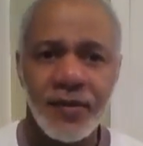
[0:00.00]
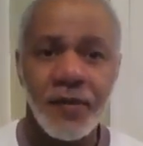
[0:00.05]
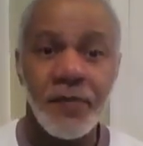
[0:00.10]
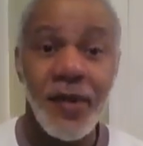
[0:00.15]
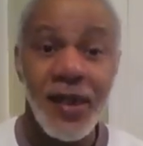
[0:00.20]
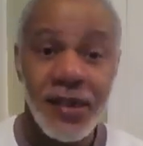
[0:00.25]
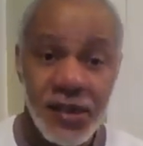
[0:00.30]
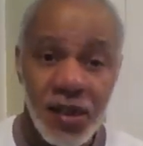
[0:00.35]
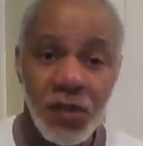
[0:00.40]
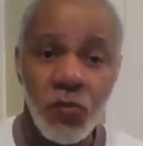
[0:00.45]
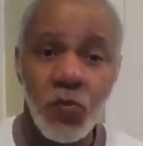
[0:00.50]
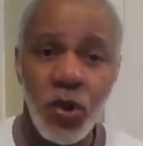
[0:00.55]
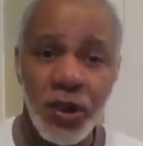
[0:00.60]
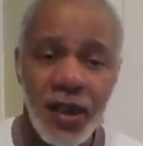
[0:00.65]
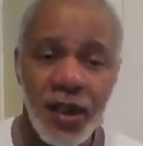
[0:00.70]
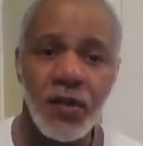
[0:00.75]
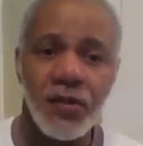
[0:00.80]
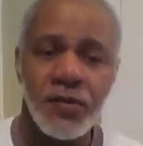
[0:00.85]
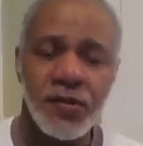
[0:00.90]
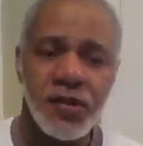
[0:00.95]
by someone
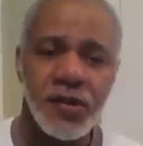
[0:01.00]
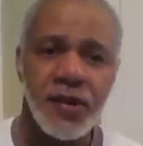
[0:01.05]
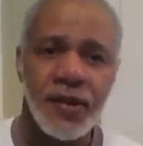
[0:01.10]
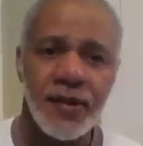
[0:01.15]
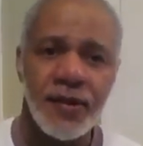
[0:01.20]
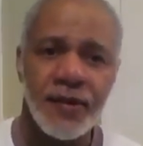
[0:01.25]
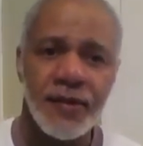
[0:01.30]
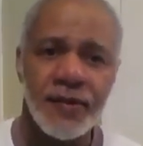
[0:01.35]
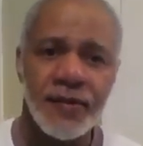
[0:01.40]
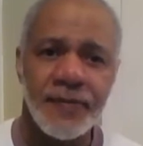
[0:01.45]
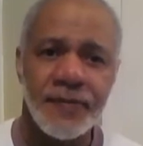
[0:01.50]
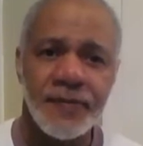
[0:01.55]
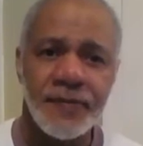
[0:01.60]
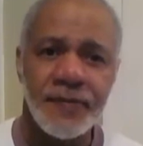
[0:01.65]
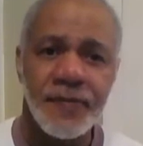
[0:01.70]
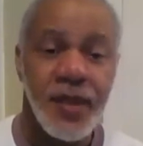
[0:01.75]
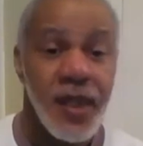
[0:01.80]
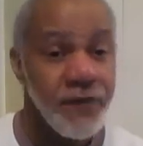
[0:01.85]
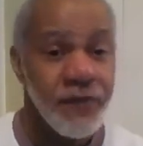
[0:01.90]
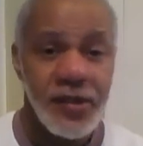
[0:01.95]
else.
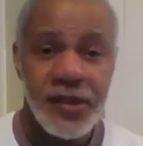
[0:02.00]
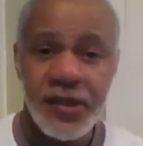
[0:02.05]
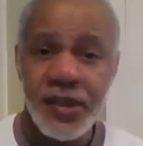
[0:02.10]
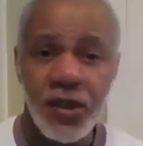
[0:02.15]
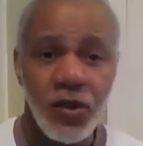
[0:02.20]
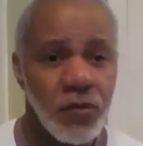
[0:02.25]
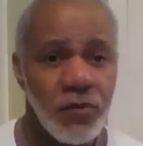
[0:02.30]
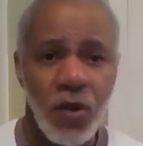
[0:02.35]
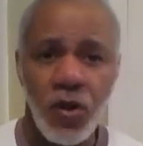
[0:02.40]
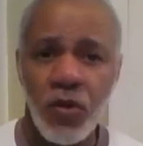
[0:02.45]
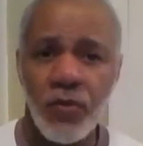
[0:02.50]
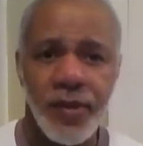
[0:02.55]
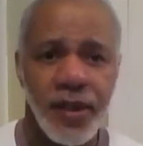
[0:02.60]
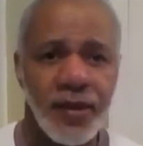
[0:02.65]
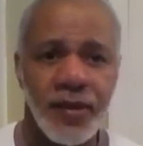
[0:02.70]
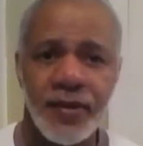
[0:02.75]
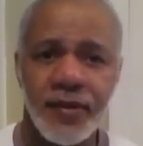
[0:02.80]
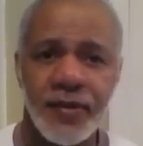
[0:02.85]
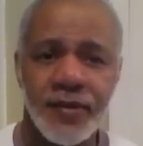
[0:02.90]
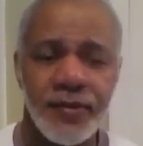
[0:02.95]
Every single
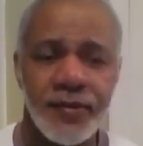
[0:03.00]
moment.